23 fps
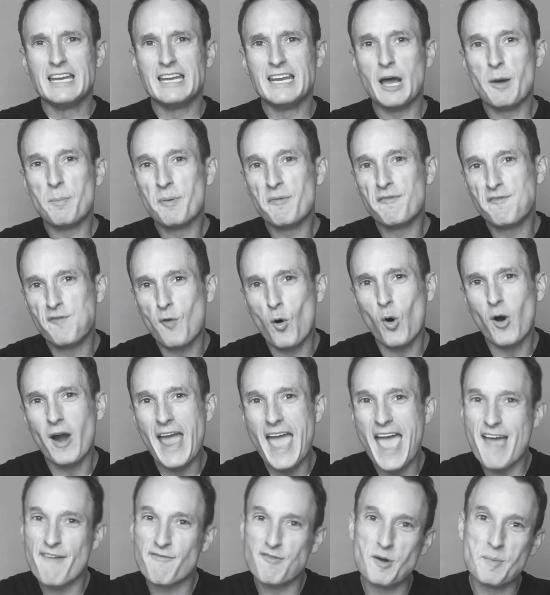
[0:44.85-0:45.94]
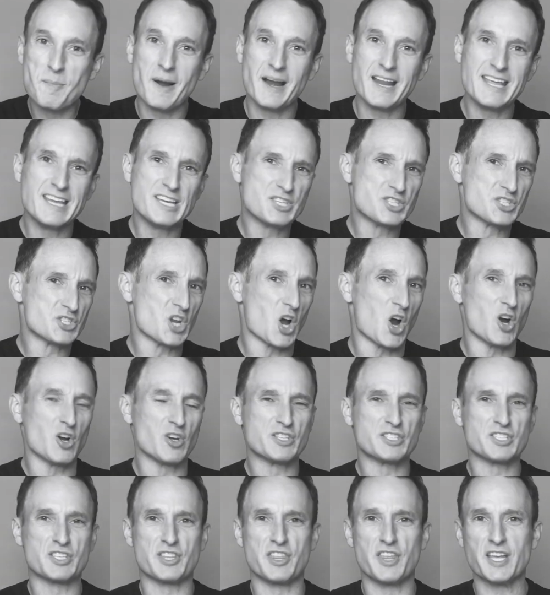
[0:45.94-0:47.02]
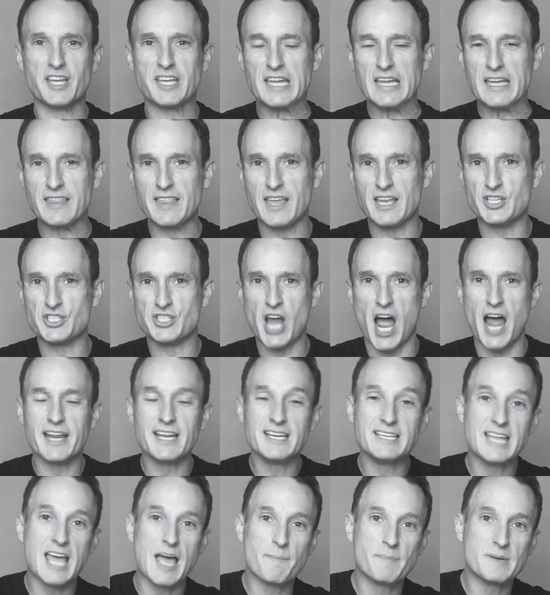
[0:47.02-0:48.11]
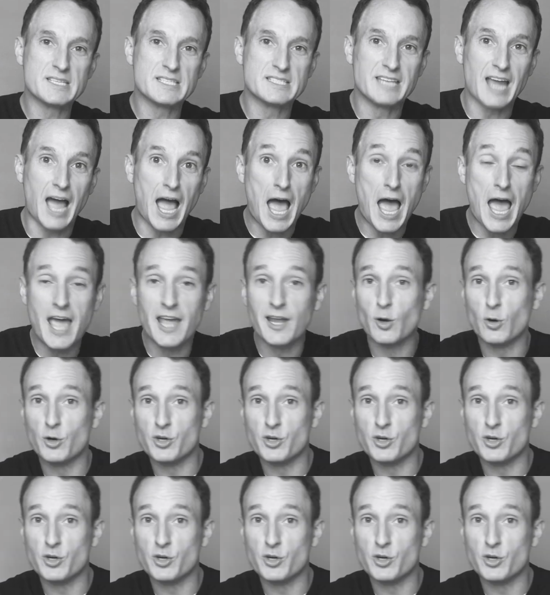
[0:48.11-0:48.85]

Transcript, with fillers: Now, before everybody starts thinking that Johnny Depp is dying,